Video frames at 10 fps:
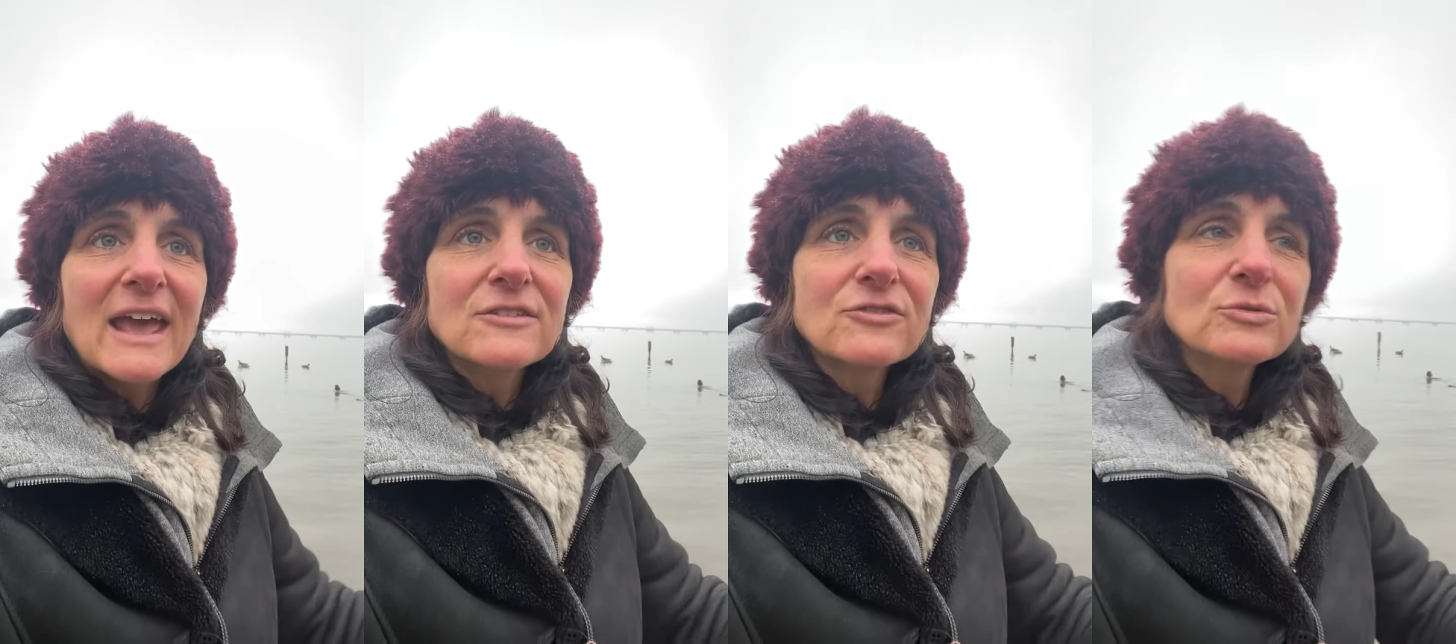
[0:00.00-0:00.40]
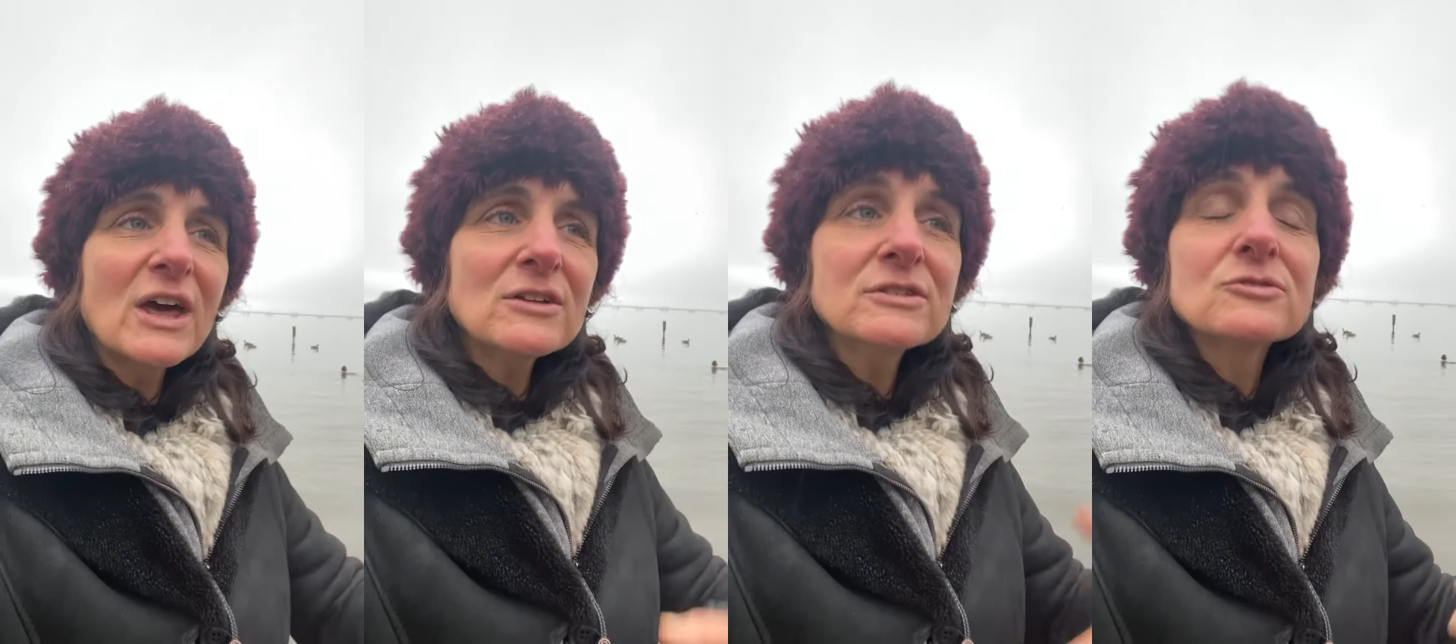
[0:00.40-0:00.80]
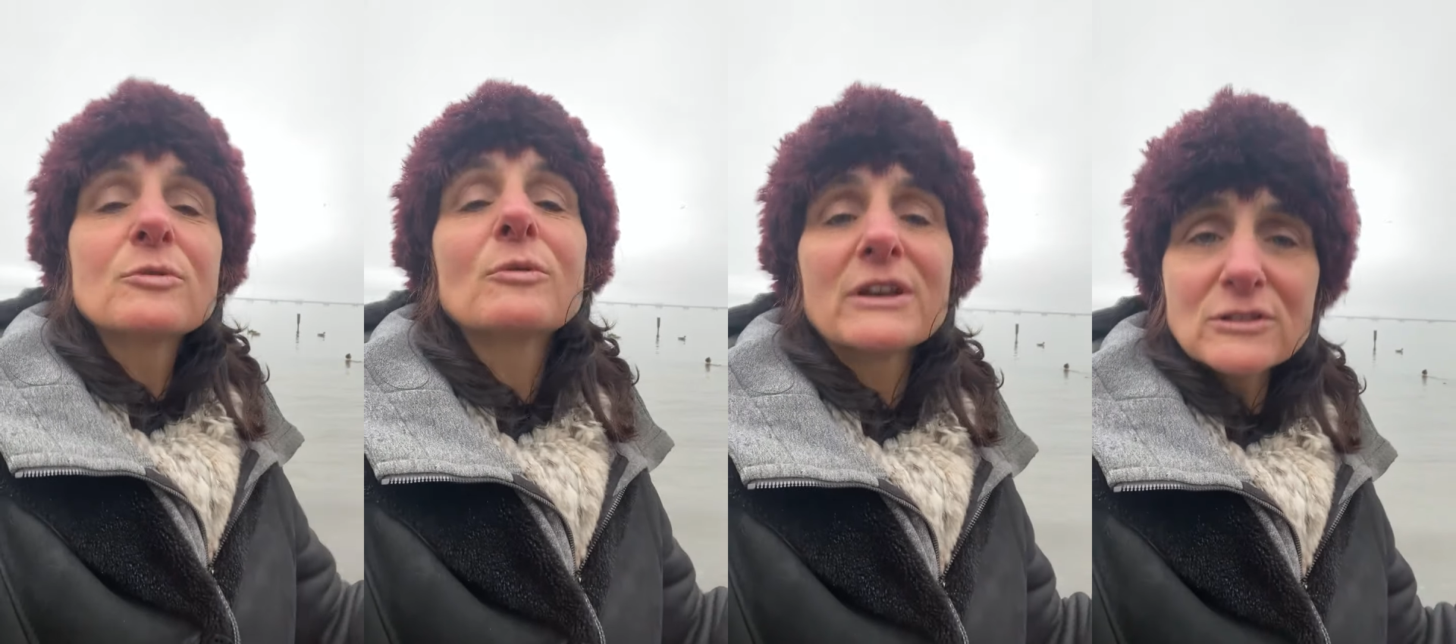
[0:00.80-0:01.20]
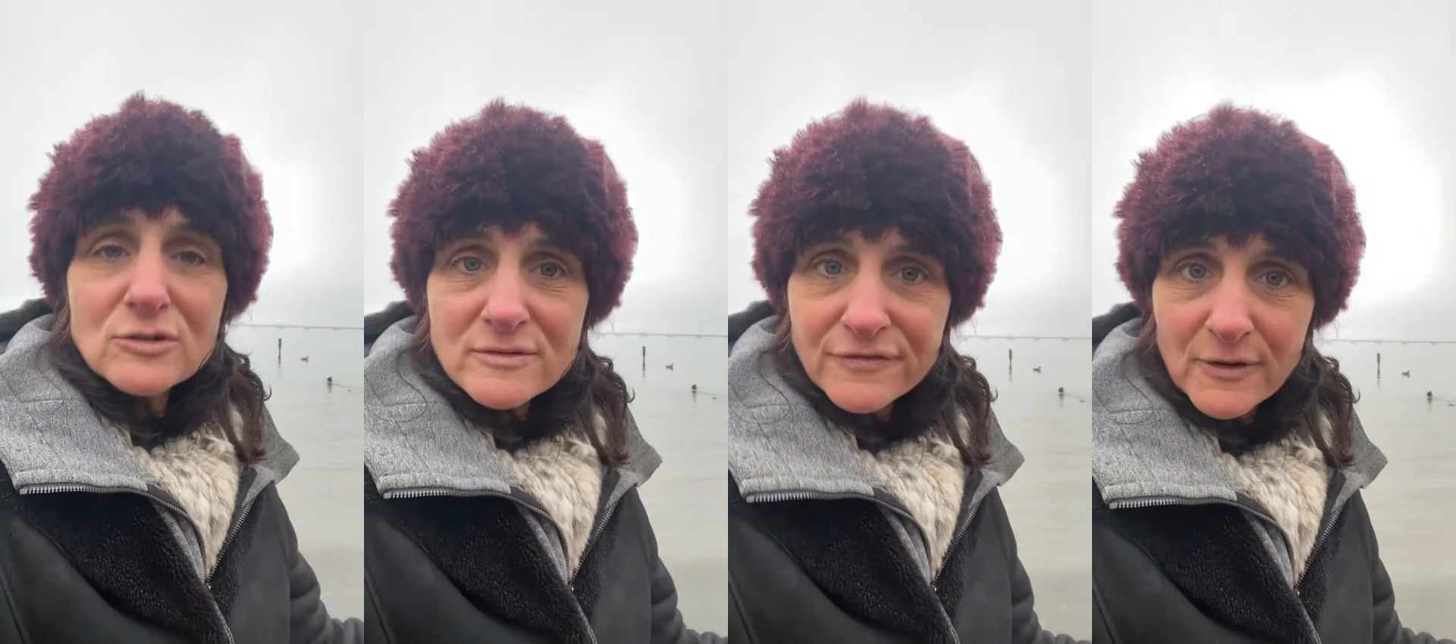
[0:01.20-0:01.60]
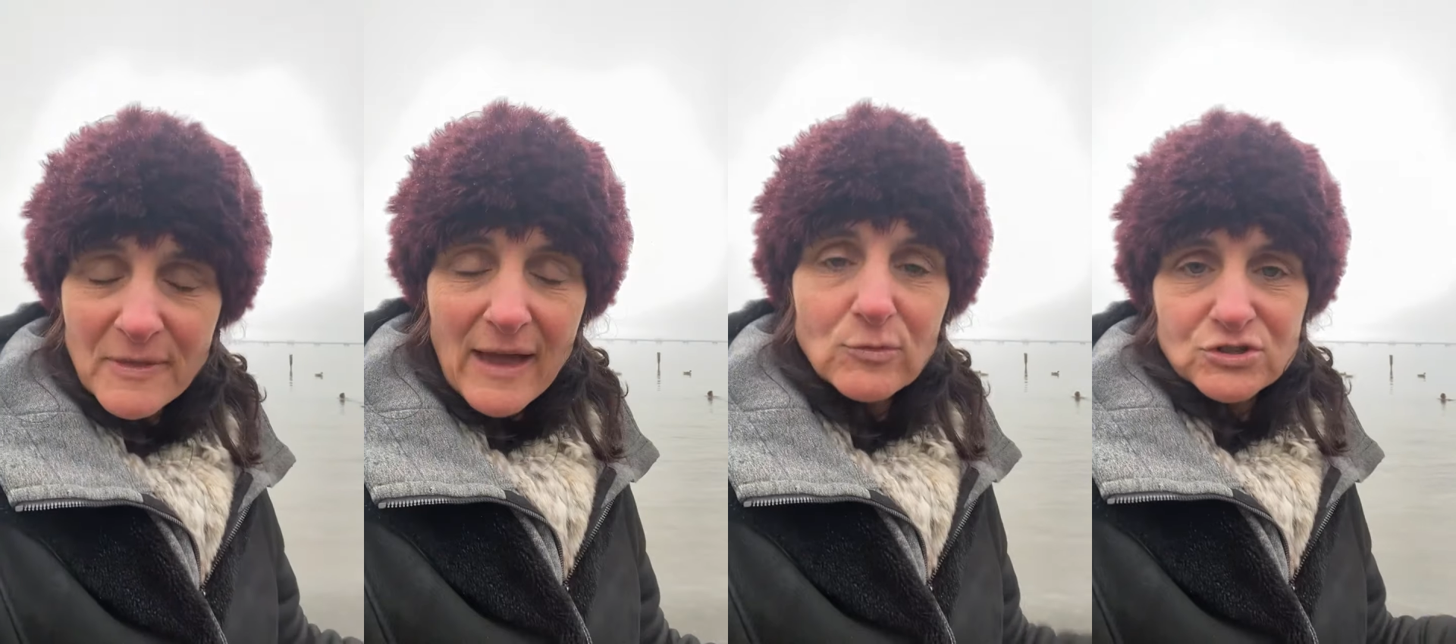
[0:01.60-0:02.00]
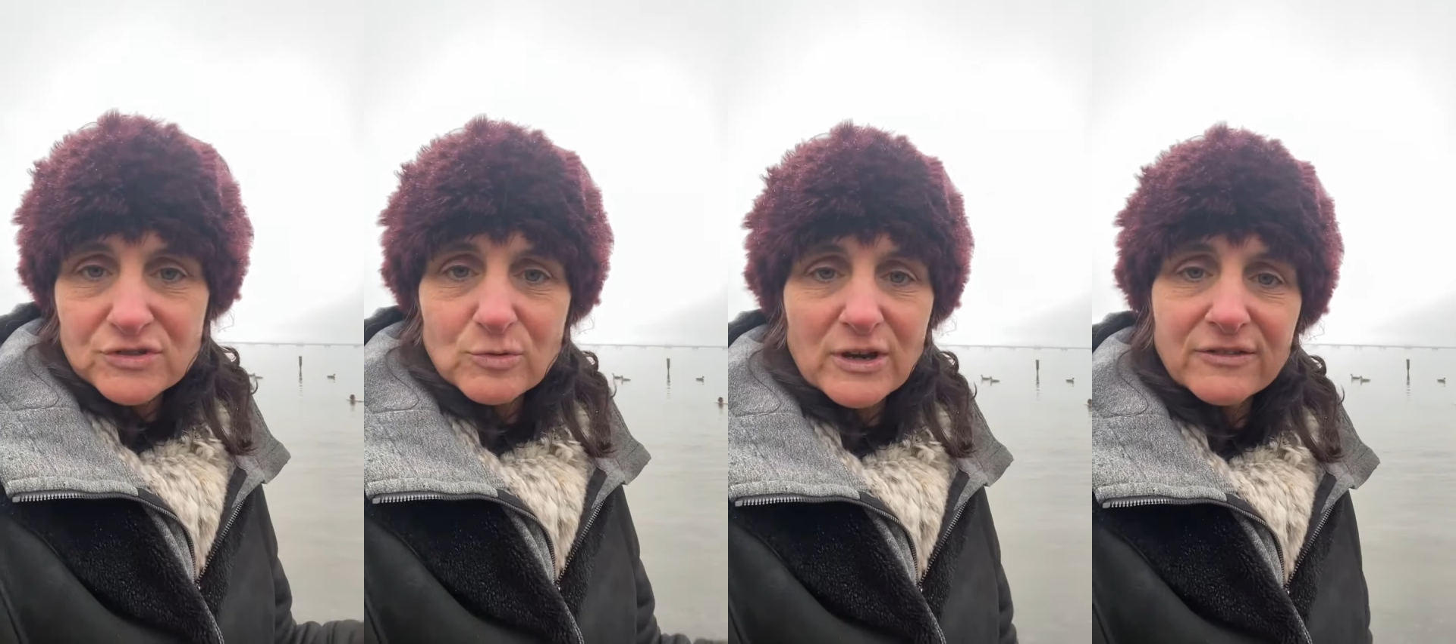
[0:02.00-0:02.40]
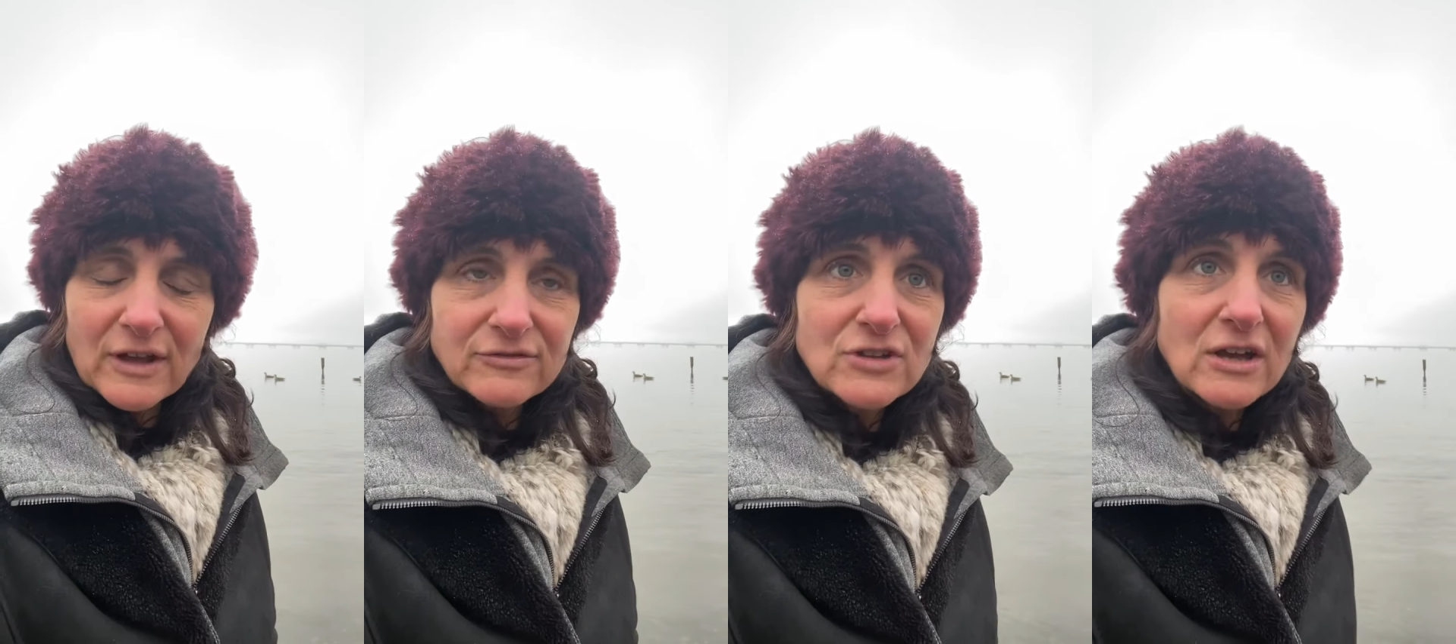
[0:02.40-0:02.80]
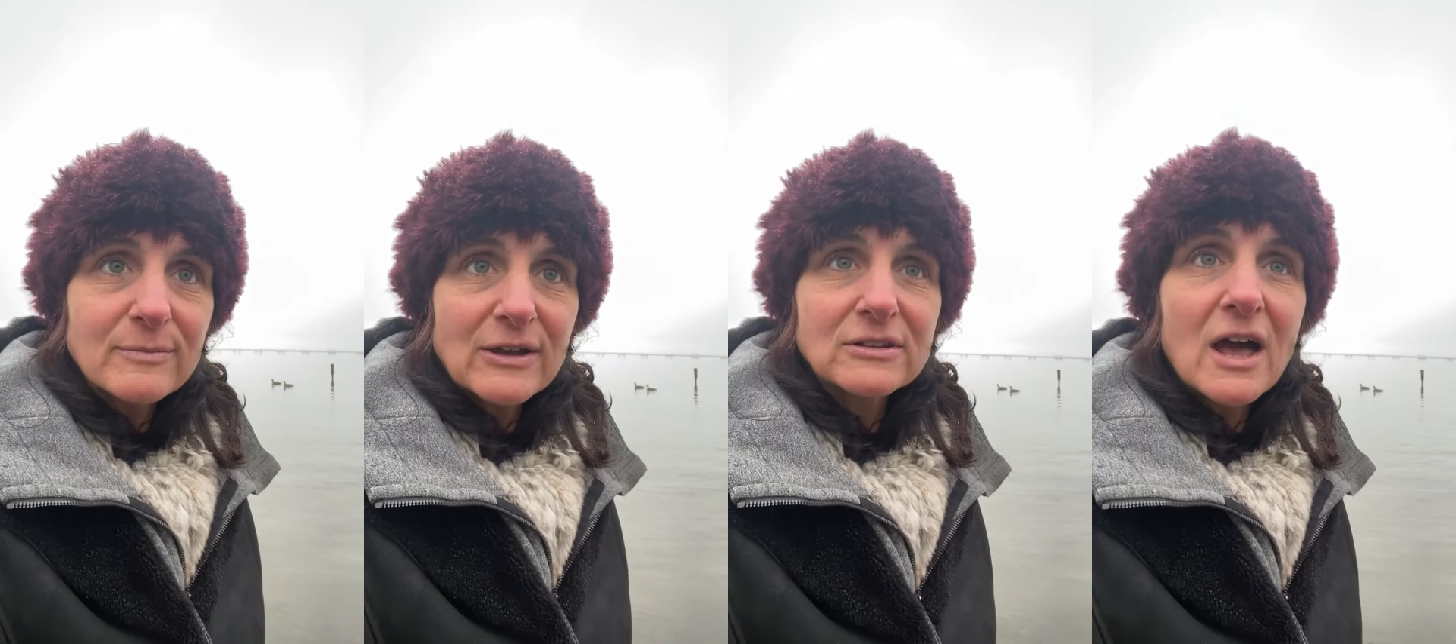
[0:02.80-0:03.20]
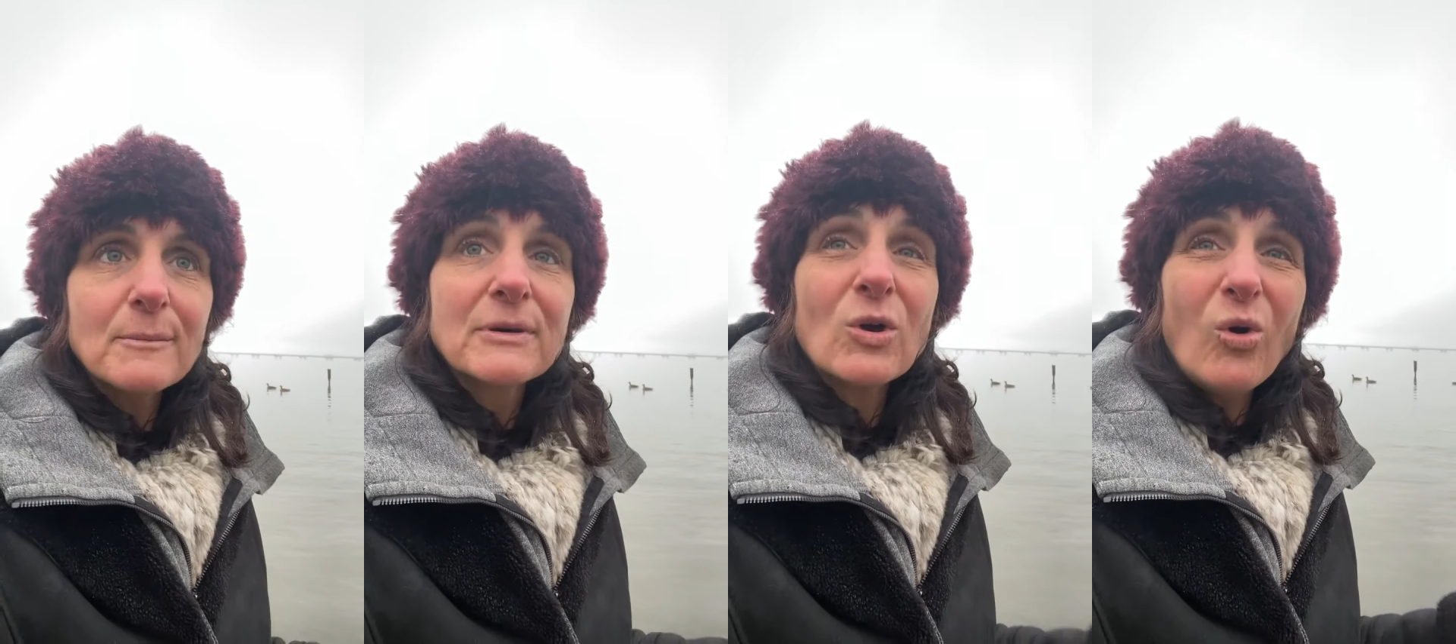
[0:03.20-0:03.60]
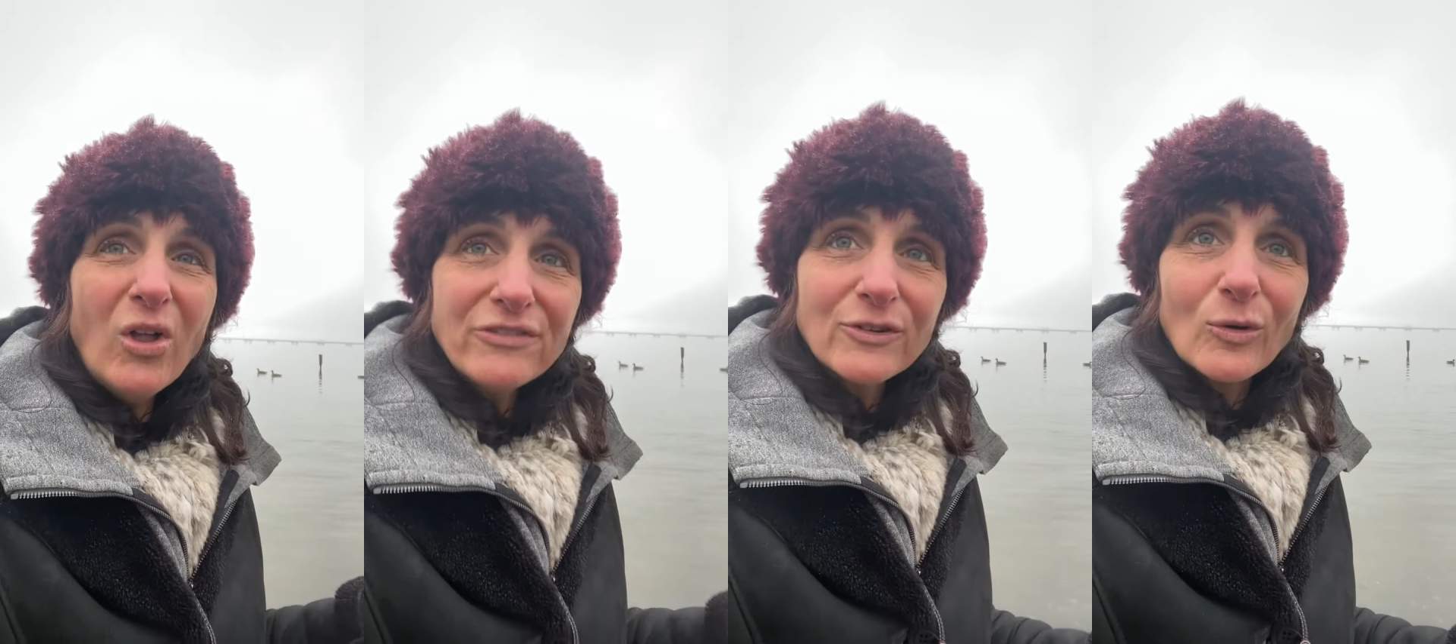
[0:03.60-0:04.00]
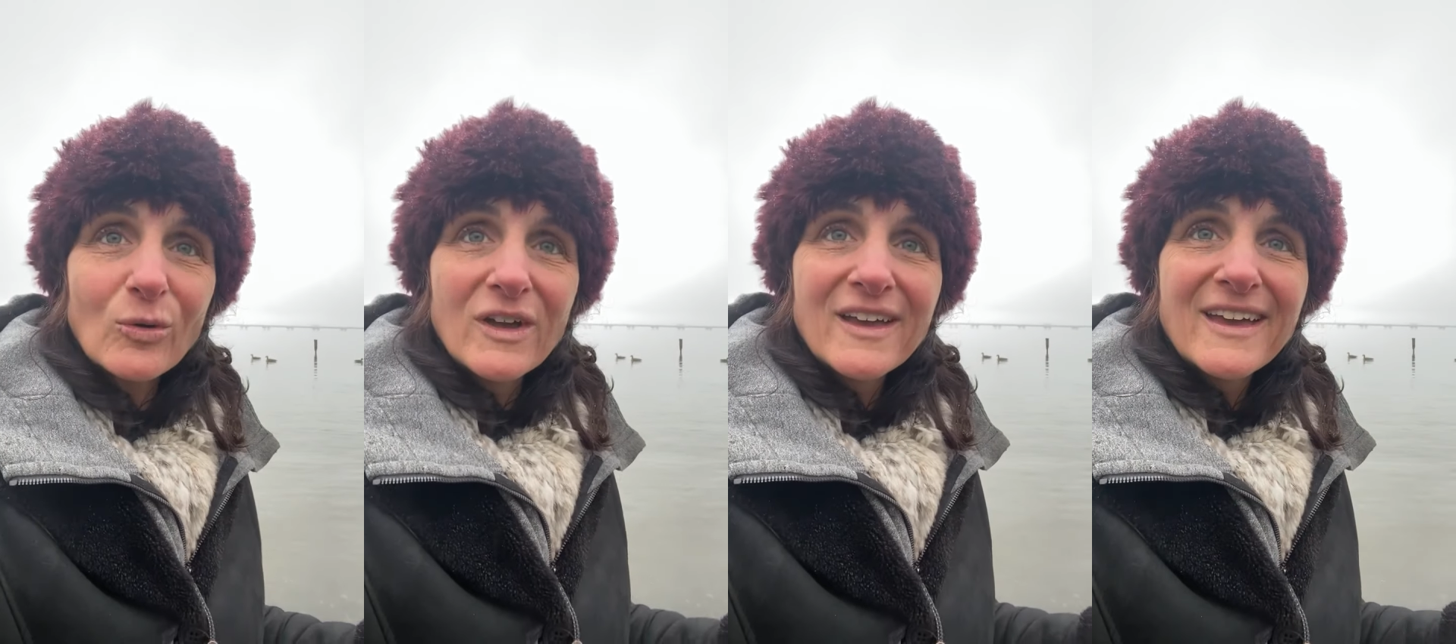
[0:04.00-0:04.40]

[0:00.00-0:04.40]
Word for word: And so not only do we want to learn from that, which is what I've talked about a lot, but also